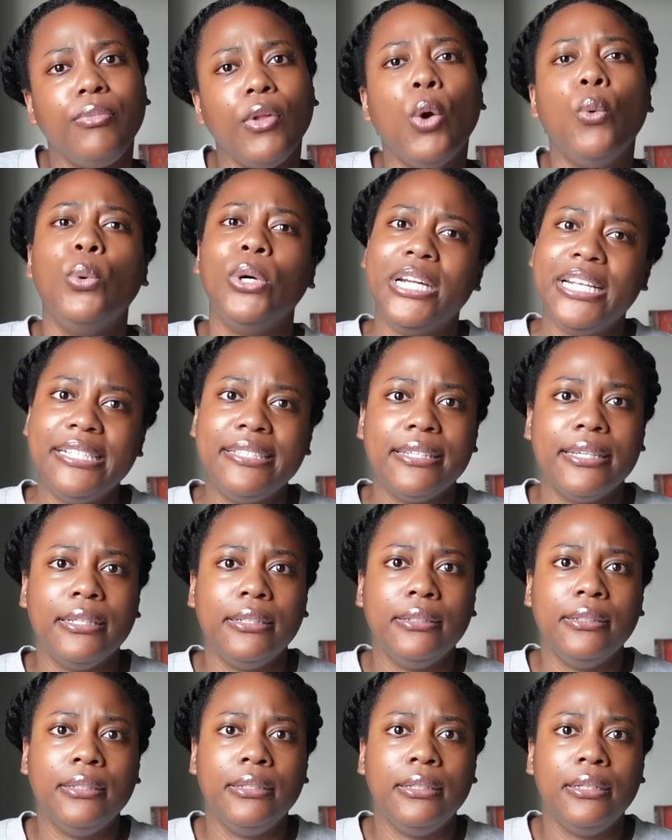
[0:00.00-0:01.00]
What is
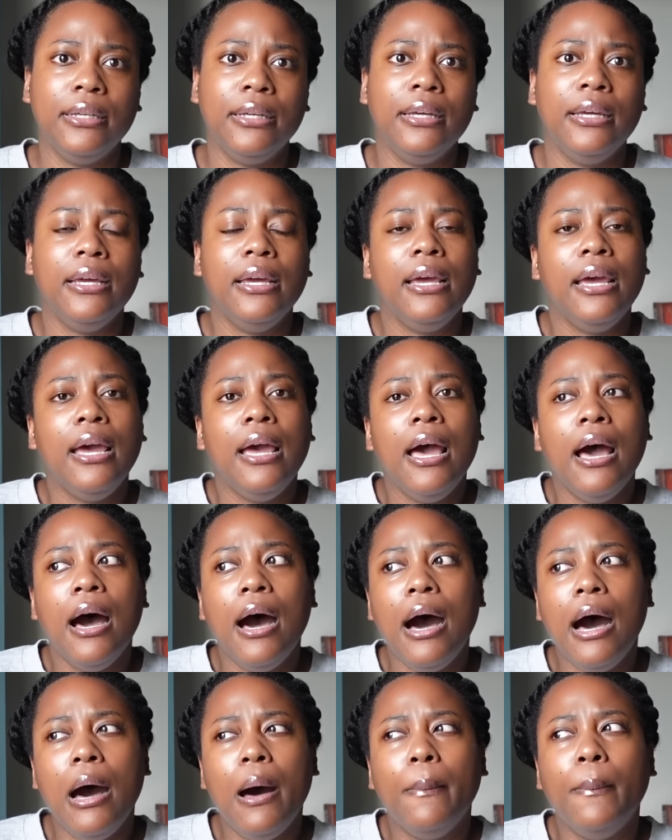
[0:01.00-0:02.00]
it?
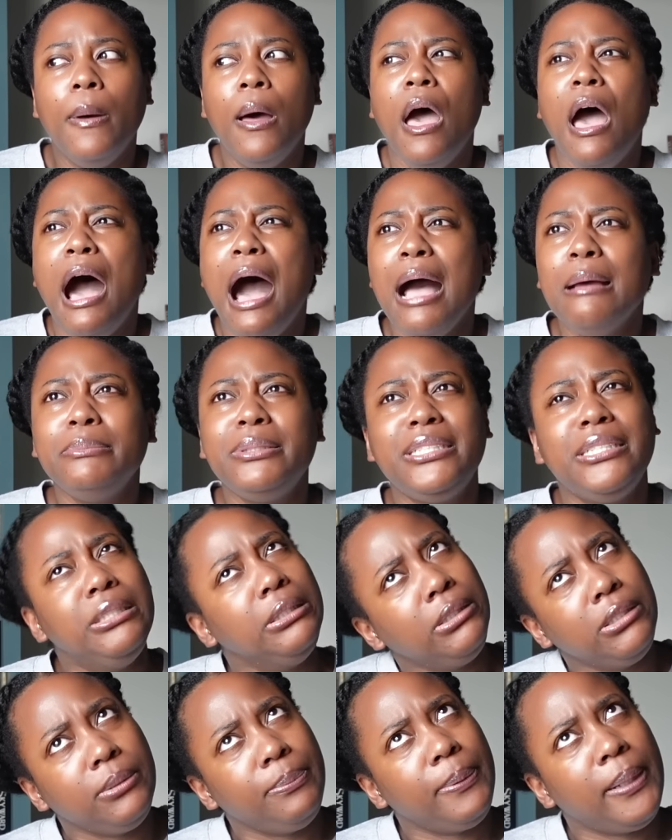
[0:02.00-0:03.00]
I'm
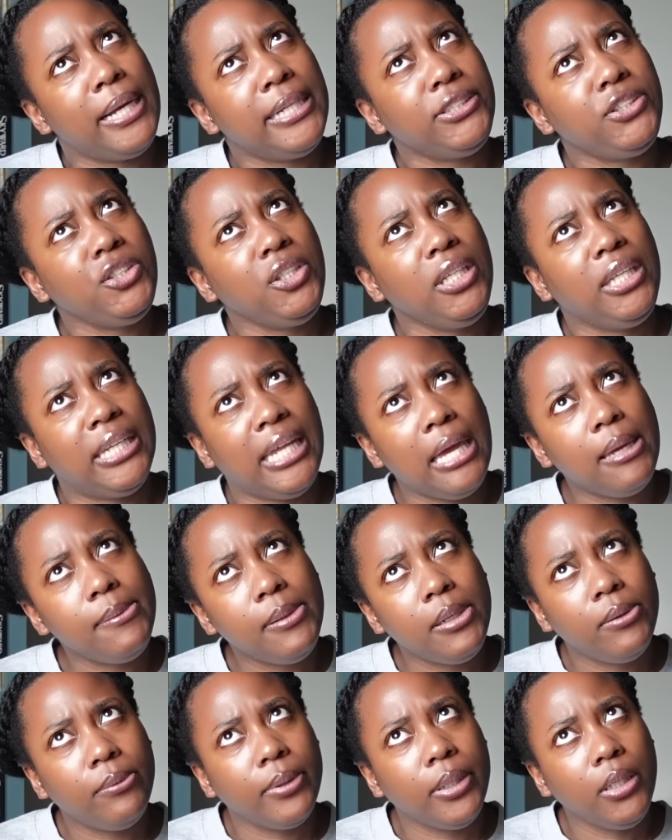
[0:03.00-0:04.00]
still surprised she let
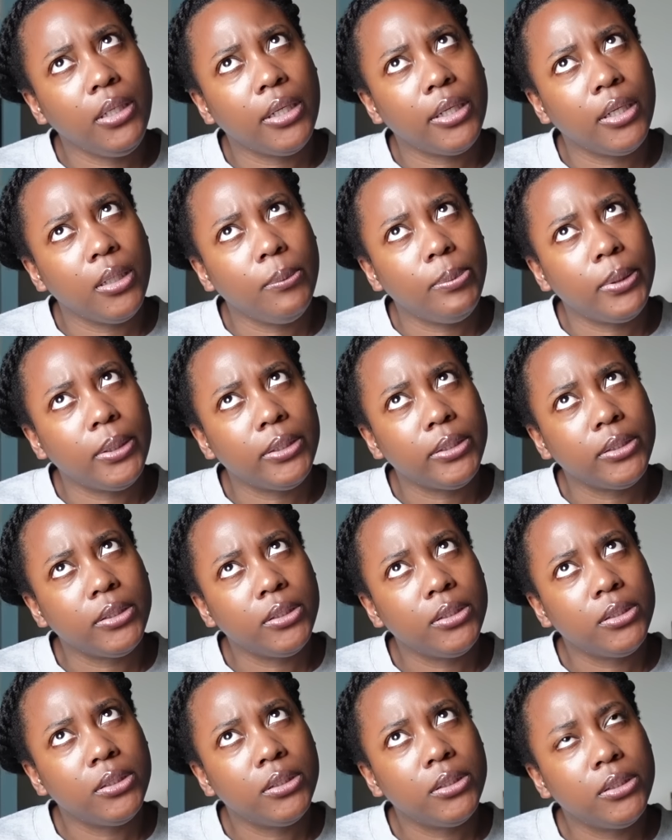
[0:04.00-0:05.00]
me read Harry Potter.
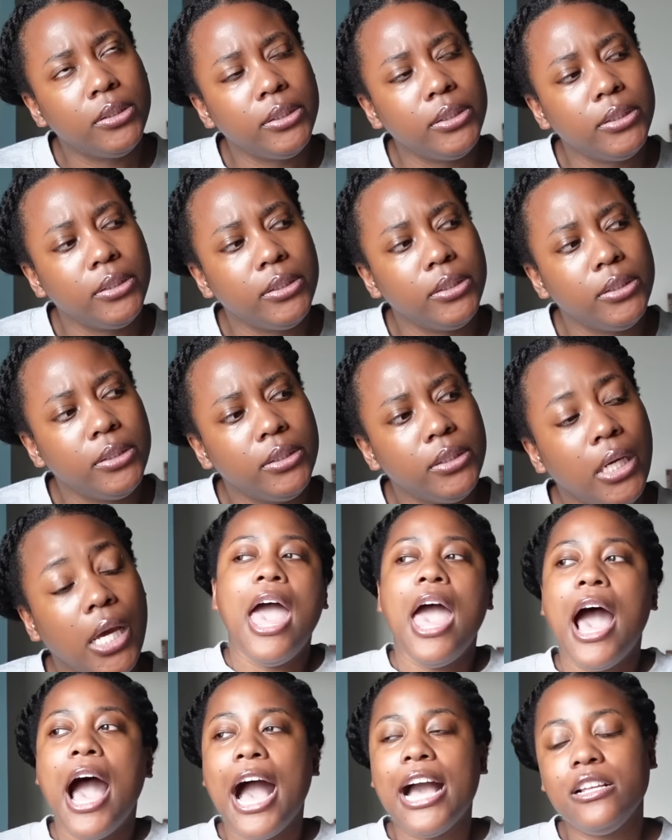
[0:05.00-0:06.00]

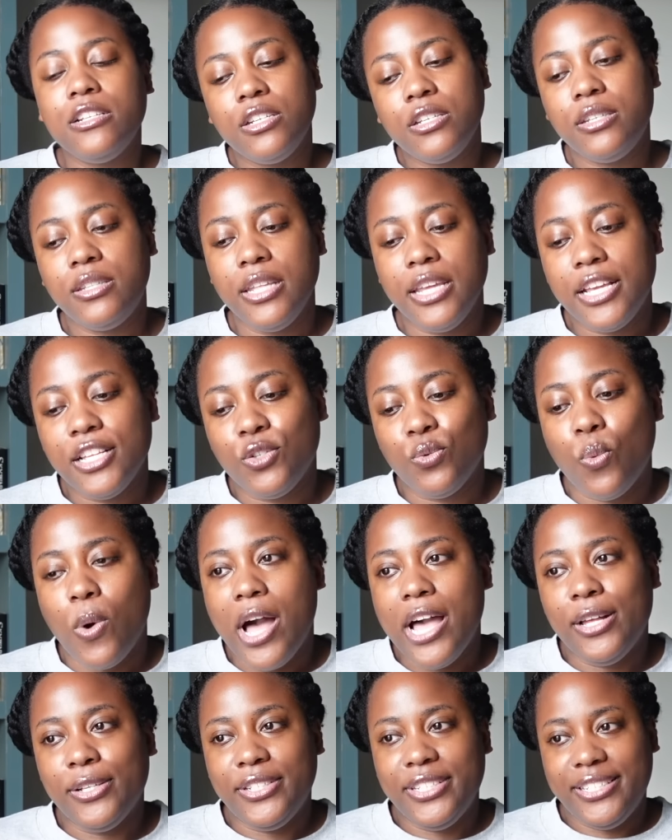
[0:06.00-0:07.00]
I just think it's
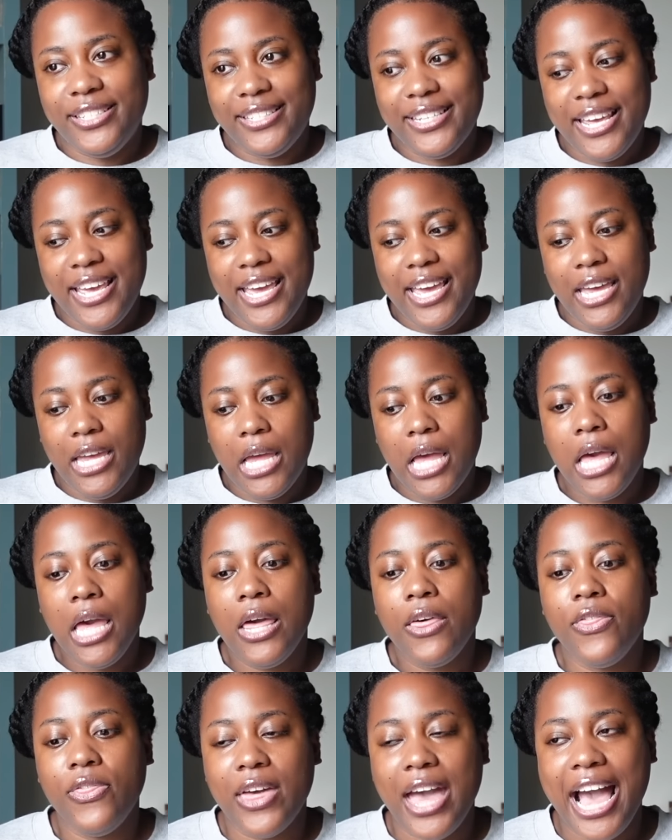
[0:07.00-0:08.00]
wild to say
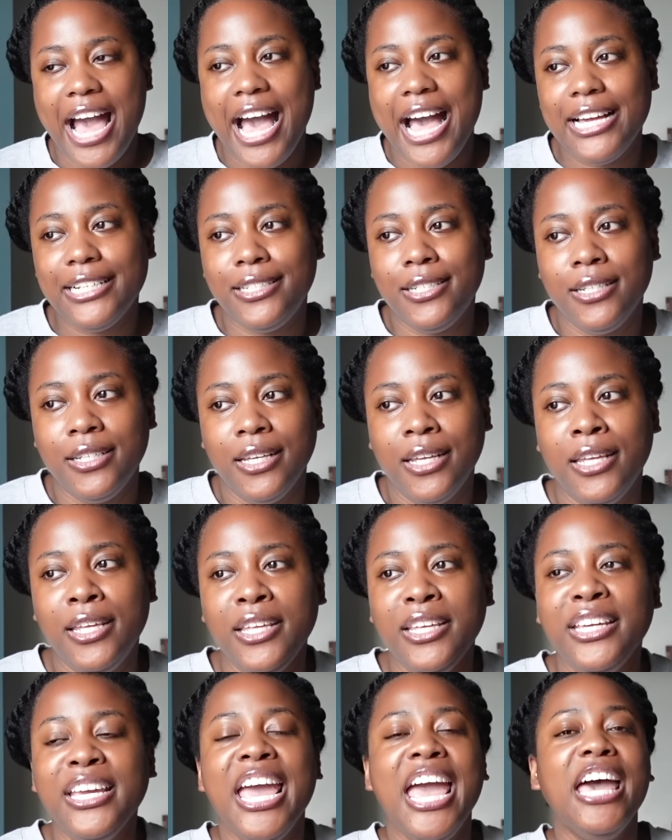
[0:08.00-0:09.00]
that
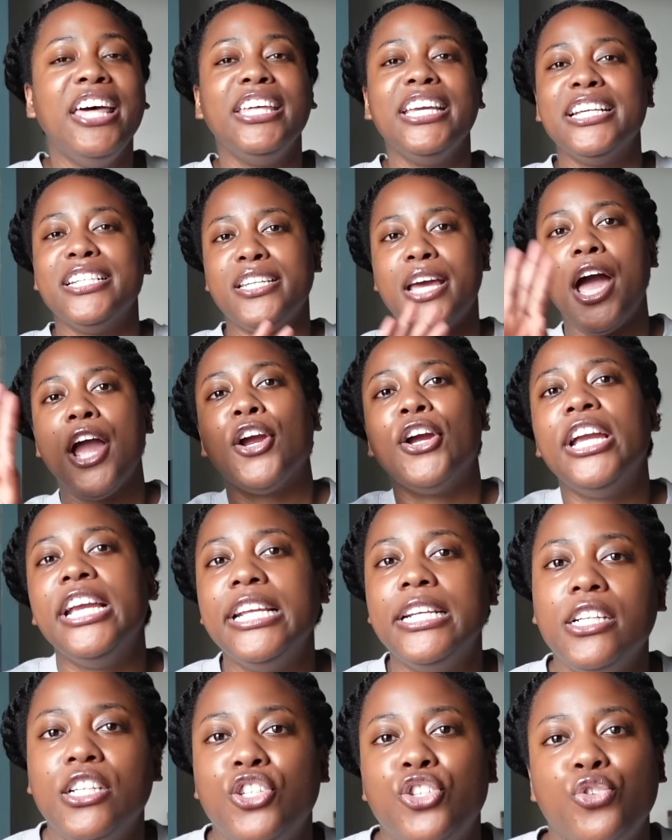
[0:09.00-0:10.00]
the entire
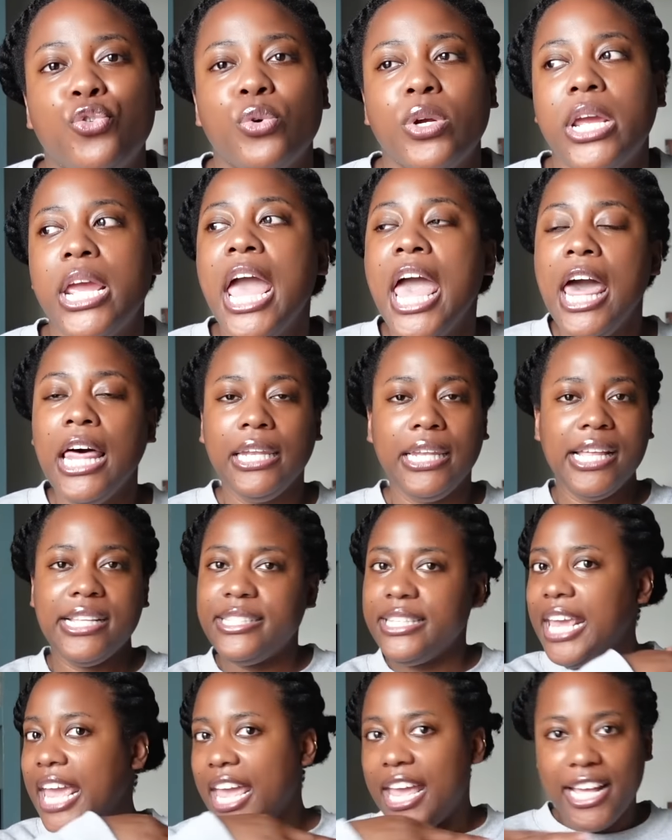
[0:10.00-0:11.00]
industry,
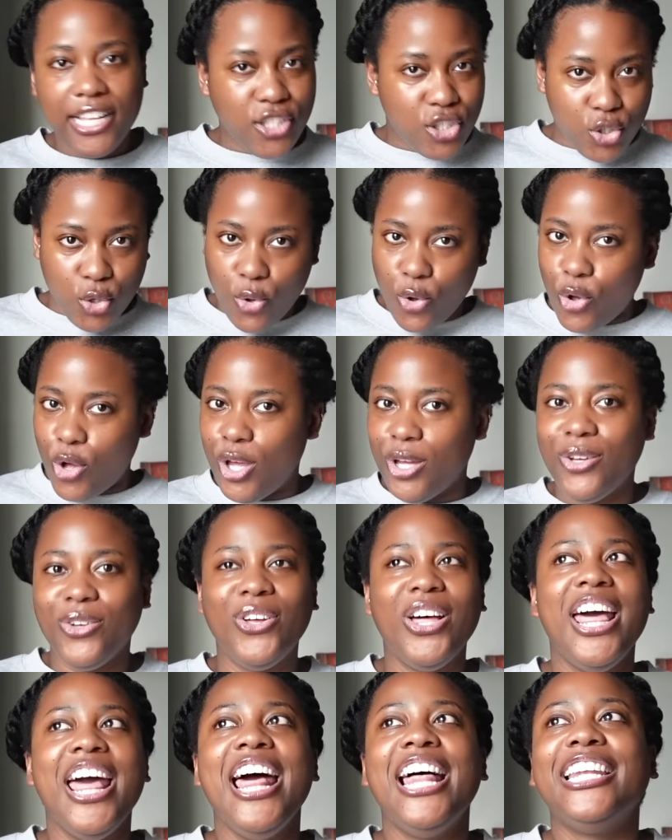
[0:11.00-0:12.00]
let's cancel,
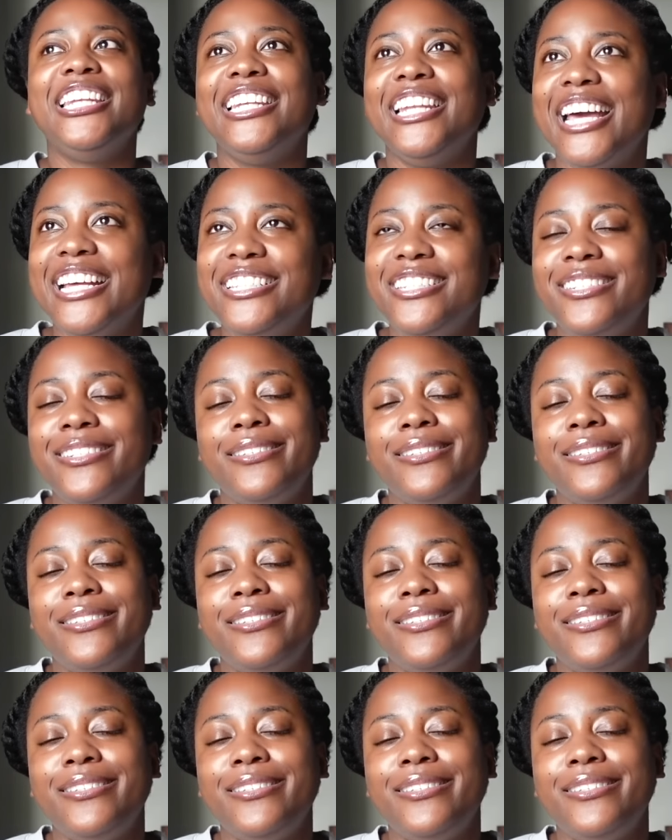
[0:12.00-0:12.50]
let's